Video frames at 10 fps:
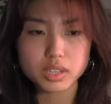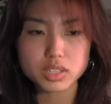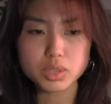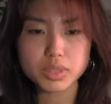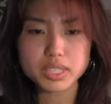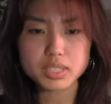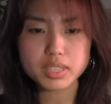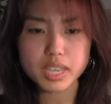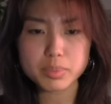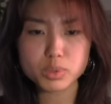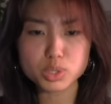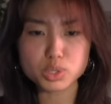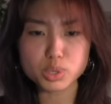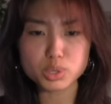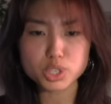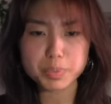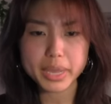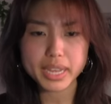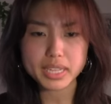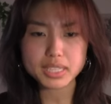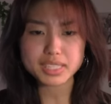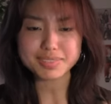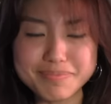So this is labeled Goosh Pants.